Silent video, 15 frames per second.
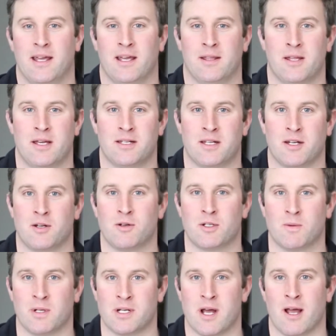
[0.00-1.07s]
In these
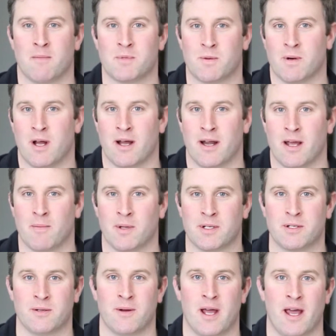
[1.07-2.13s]
unusual times, we're not able
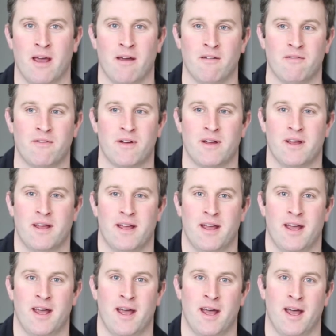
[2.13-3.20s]
to have
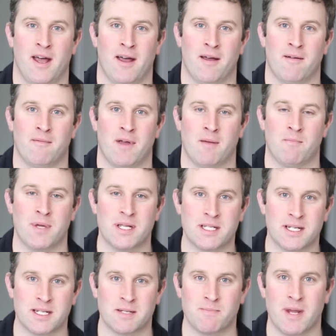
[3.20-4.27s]
uh, a
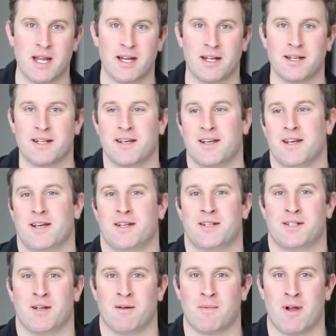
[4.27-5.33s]
business meeting,
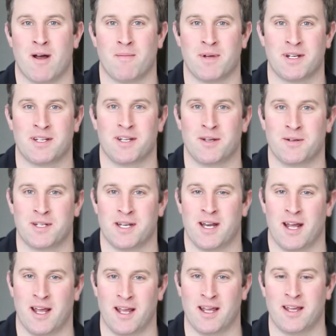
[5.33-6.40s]
so I'm coming to you
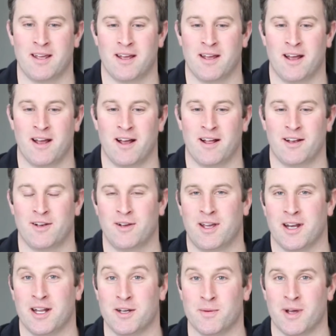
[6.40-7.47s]
today uh,
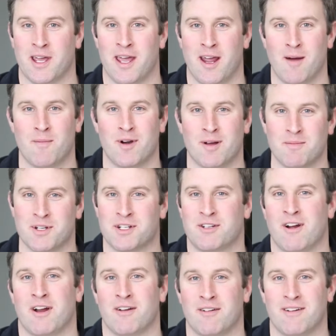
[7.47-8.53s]
looking into a camera, and I'm just
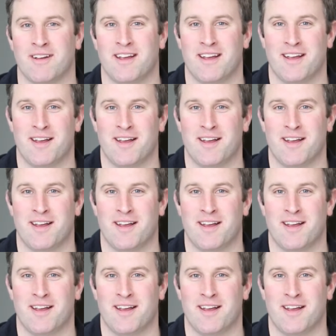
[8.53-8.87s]
trying to